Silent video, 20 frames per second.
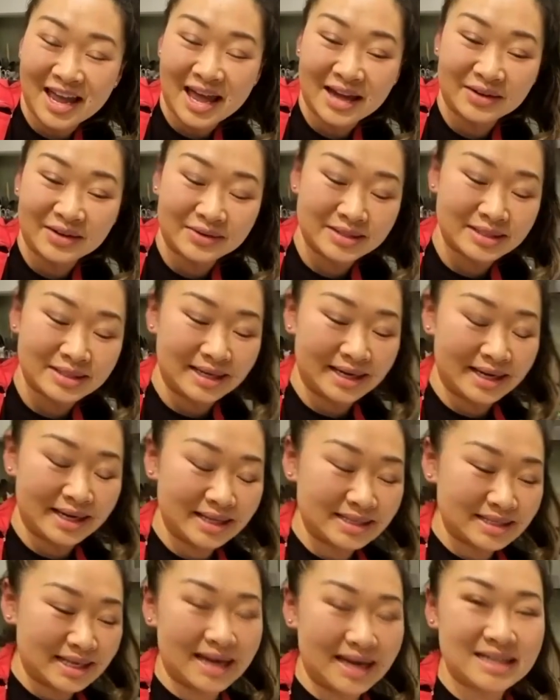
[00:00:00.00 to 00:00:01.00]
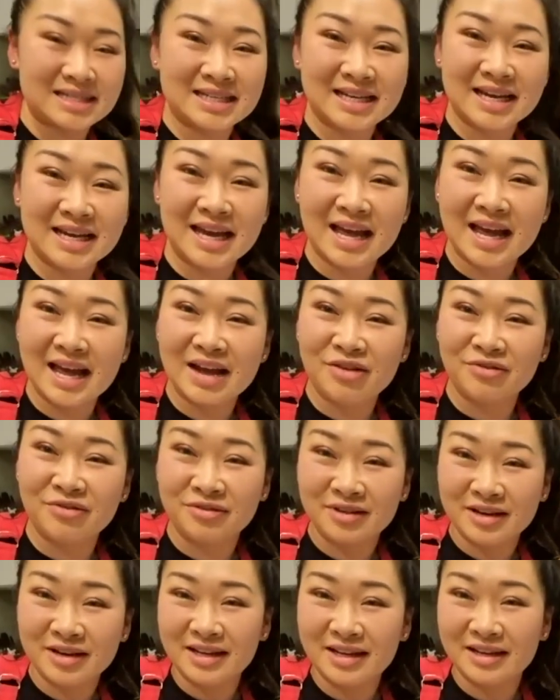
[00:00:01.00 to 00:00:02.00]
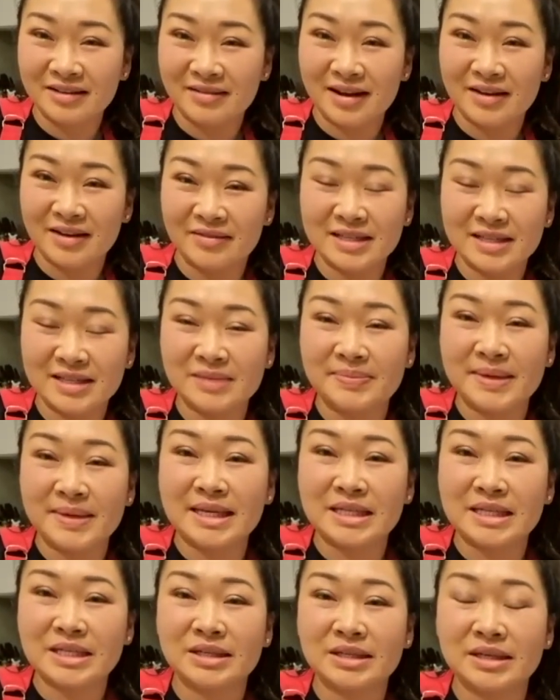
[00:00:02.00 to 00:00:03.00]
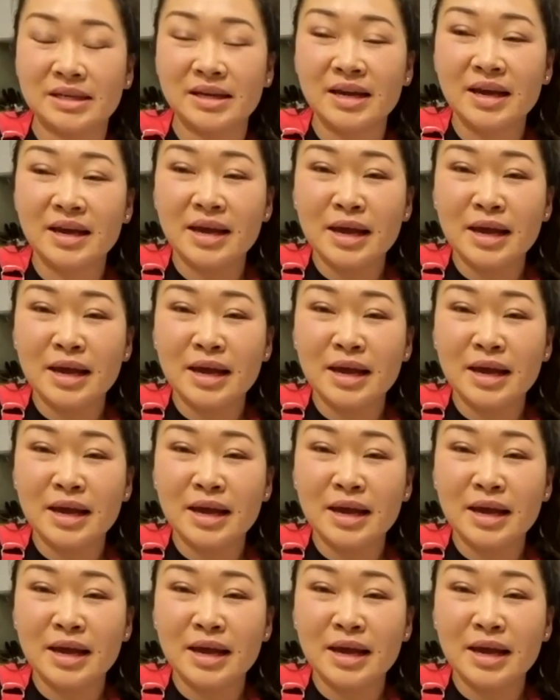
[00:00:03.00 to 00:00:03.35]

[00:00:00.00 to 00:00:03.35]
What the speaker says: And also, it's actually a really great recipe to,